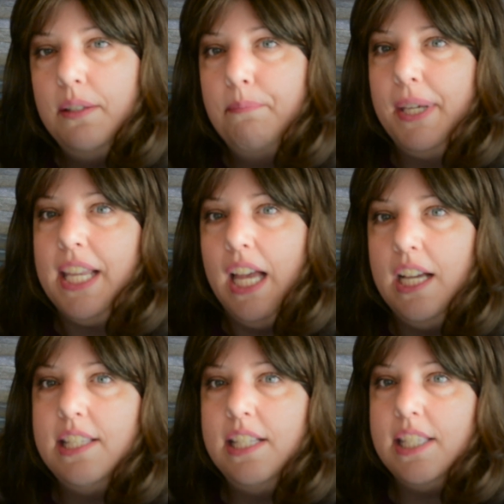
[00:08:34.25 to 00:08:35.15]

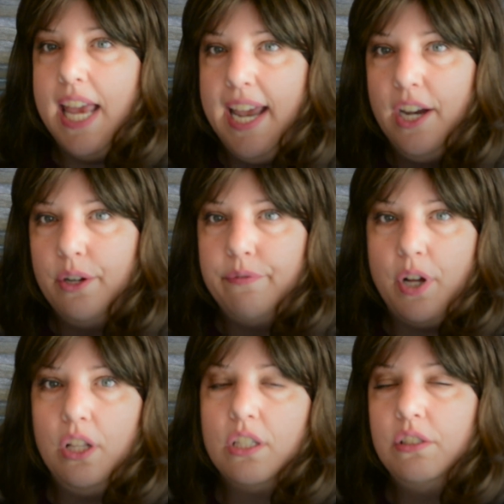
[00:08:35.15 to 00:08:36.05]
because its hair
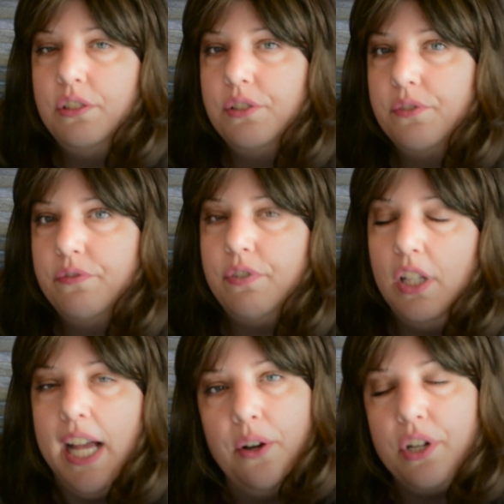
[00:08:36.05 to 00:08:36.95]
follicles
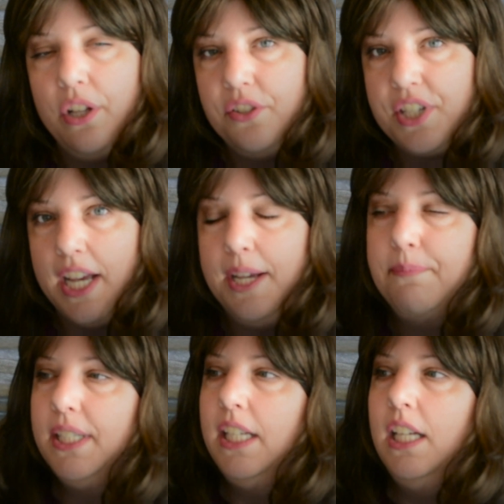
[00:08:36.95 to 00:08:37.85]
fall out all the
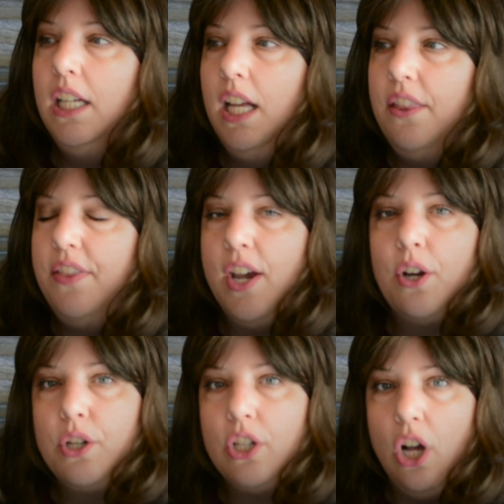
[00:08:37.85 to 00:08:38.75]
time,
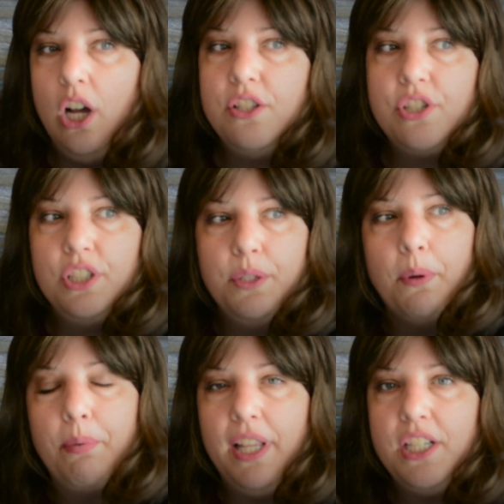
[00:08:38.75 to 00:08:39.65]
they're constantly
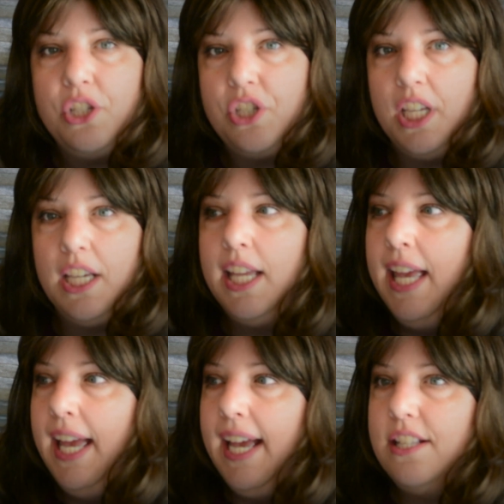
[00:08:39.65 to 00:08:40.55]
replenishing,
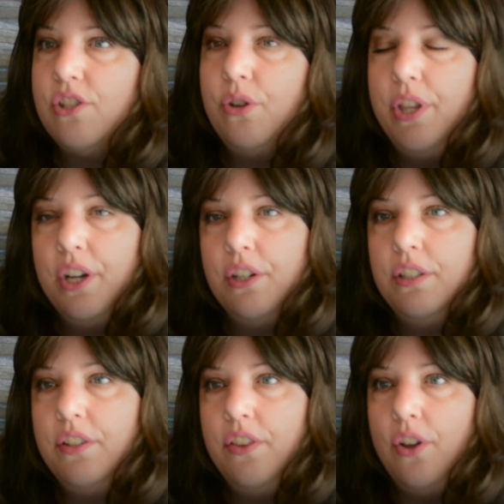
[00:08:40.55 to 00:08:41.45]
and so they're
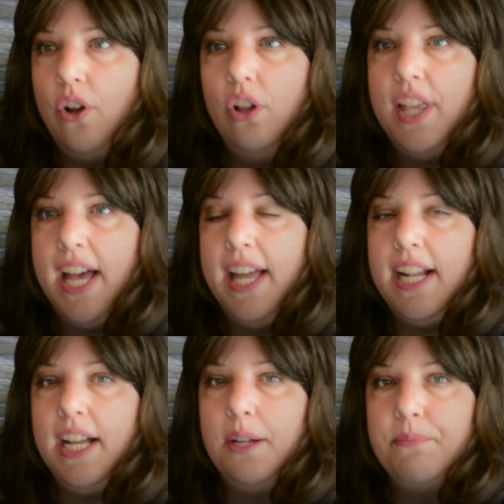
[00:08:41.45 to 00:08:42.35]
all that
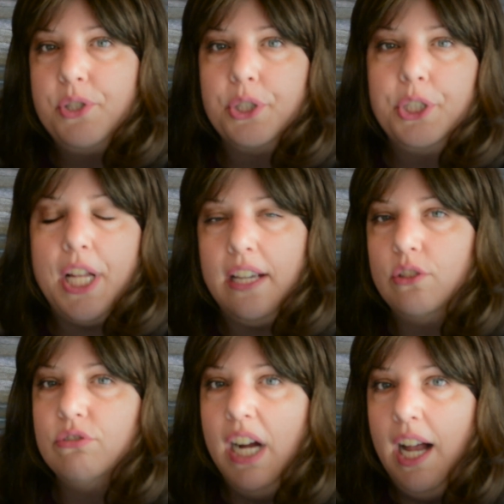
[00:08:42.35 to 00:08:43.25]
dirt and
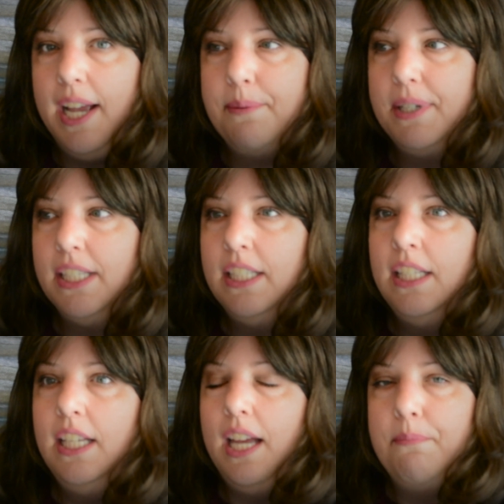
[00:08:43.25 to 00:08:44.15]
grime
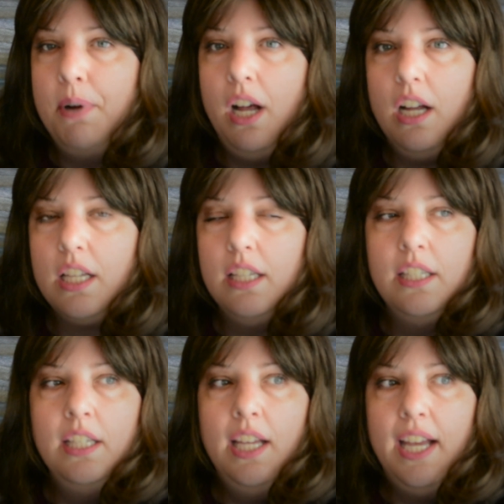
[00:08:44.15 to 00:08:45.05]
and muck
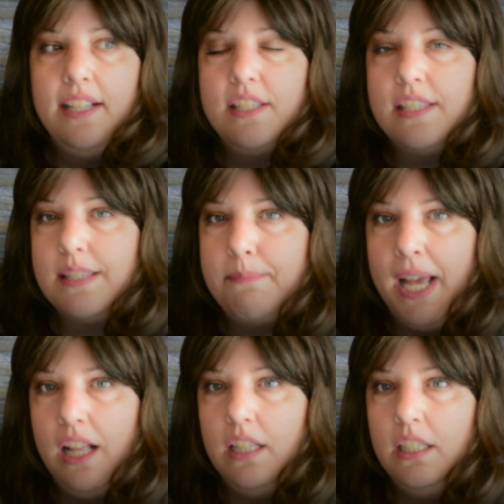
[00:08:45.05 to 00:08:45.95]
and
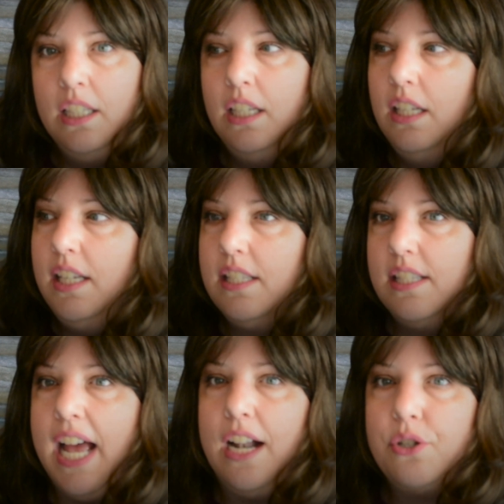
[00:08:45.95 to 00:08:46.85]
smell is
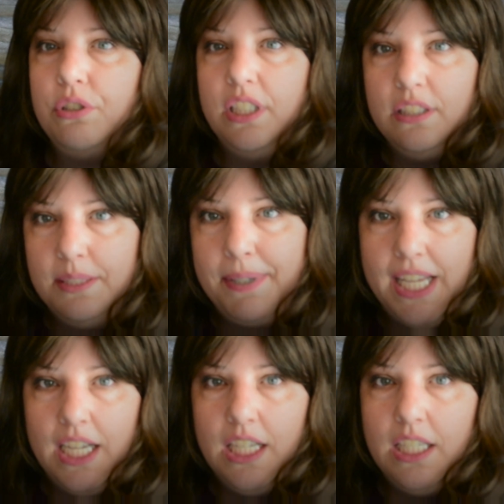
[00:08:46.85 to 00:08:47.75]
naturally
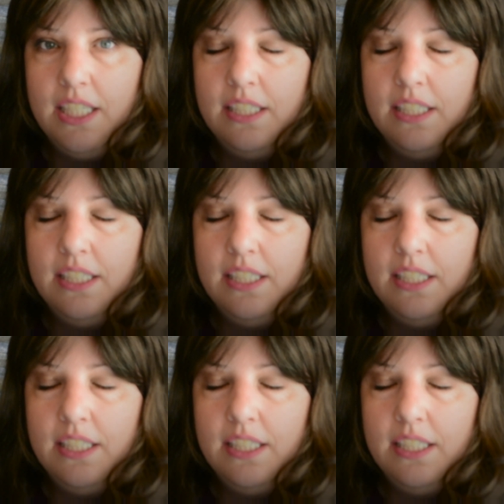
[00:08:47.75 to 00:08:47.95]
eliminated.